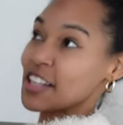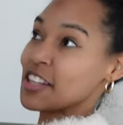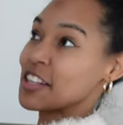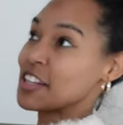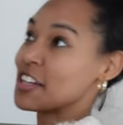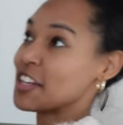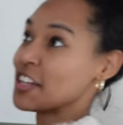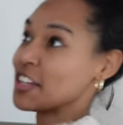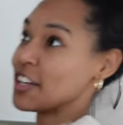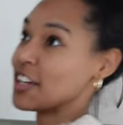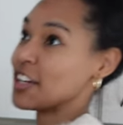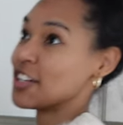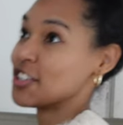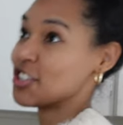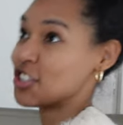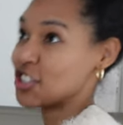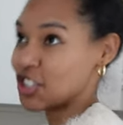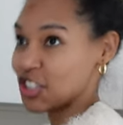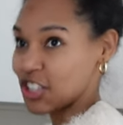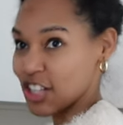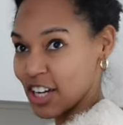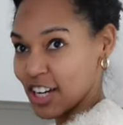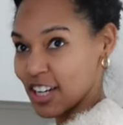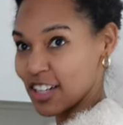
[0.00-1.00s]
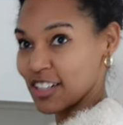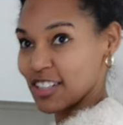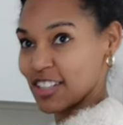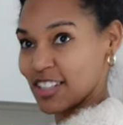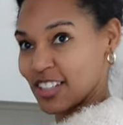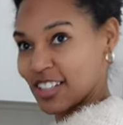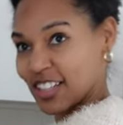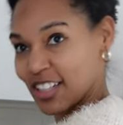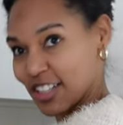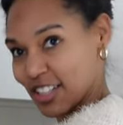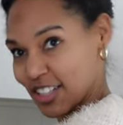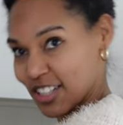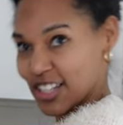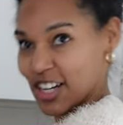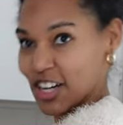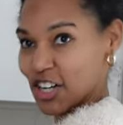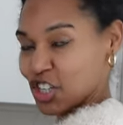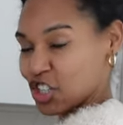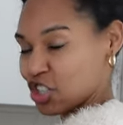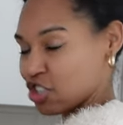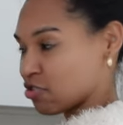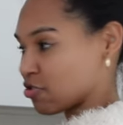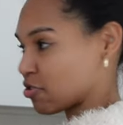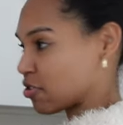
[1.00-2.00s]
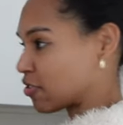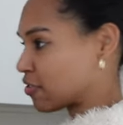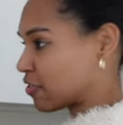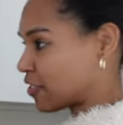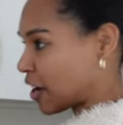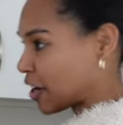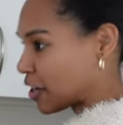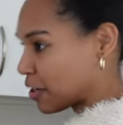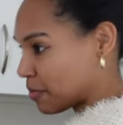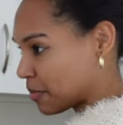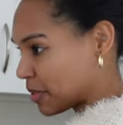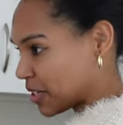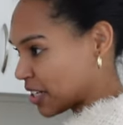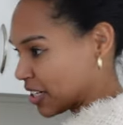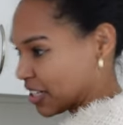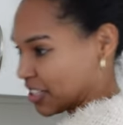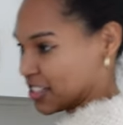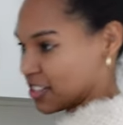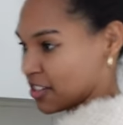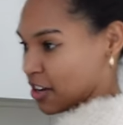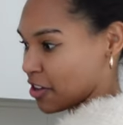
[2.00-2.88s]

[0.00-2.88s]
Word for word: the legit industrial Vitamix,